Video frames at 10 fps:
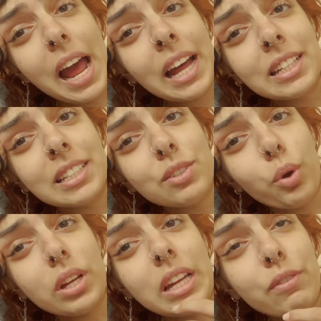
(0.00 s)
And
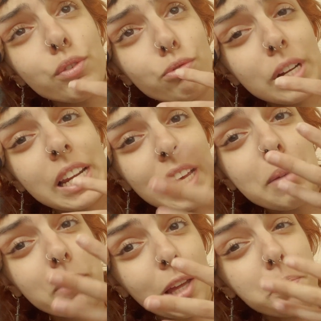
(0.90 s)
even reading
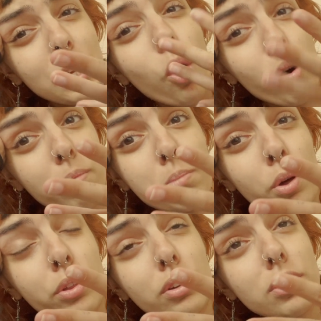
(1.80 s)
it made me hot and
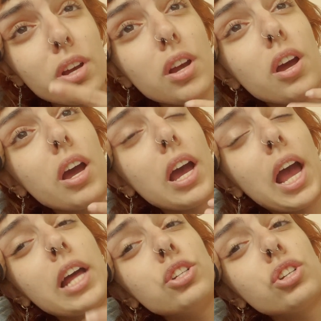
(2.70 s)
bothered.
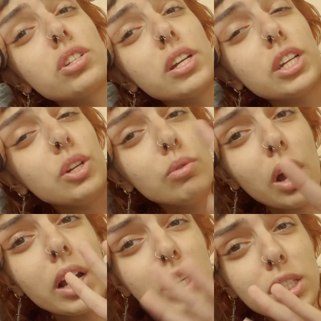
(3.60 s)
And just like, you
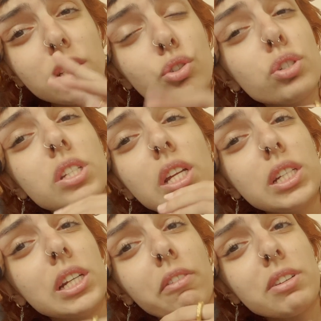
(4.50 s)
just need
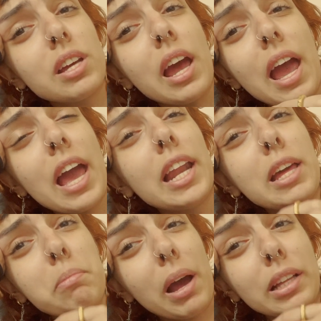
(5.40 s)
to give it to
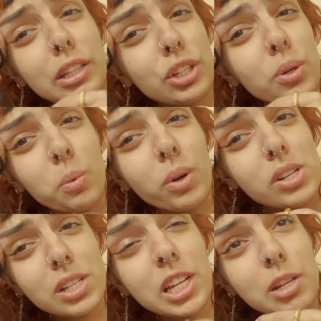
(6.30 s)
any man that you want to
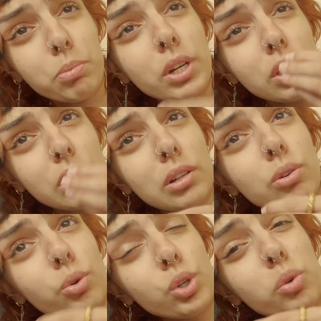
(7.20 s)
sleep with
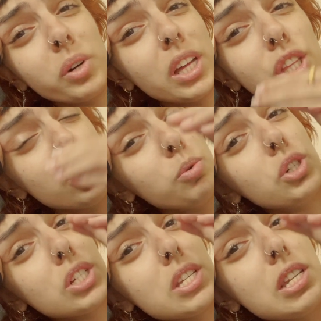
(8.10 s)
or you're with. You
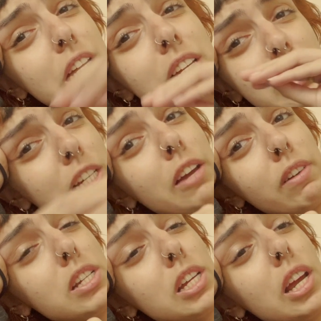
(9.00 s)
just need to give
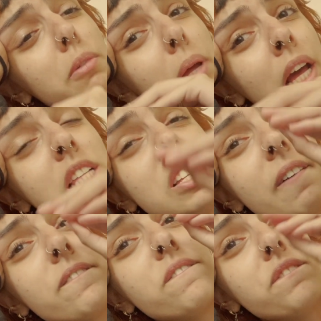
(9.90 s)
it to him. It's
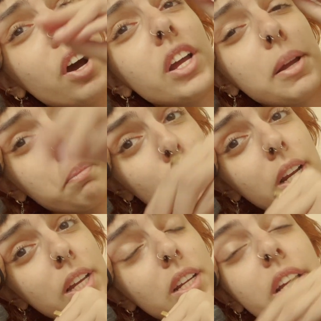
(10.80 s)
fucking
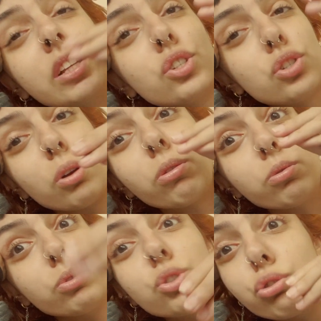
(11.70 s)
brilliant. It's
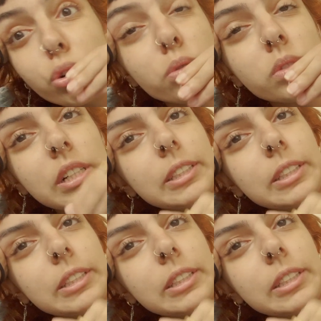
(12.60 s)
so true.